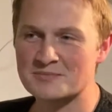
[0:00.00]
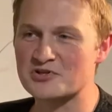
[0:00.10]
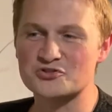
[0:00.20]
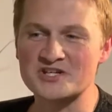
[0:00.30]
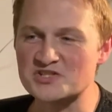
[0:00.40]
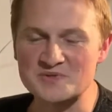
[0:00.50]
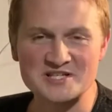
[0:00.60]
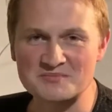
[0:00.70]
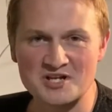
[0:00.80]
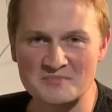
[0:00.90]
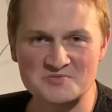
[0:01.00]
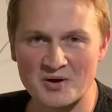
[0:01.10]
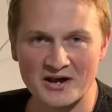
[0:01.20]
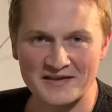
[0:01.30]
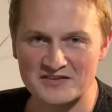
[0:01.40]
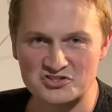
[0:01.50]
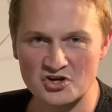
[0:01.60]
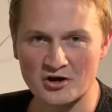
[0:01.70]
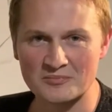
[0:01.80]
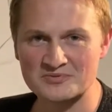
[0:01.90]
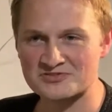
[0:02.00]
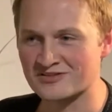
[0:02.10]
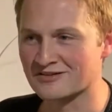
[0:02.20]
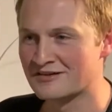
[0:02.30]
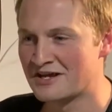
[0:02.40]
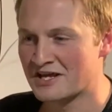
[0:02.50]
of the drinks we sometimes buy in the shops that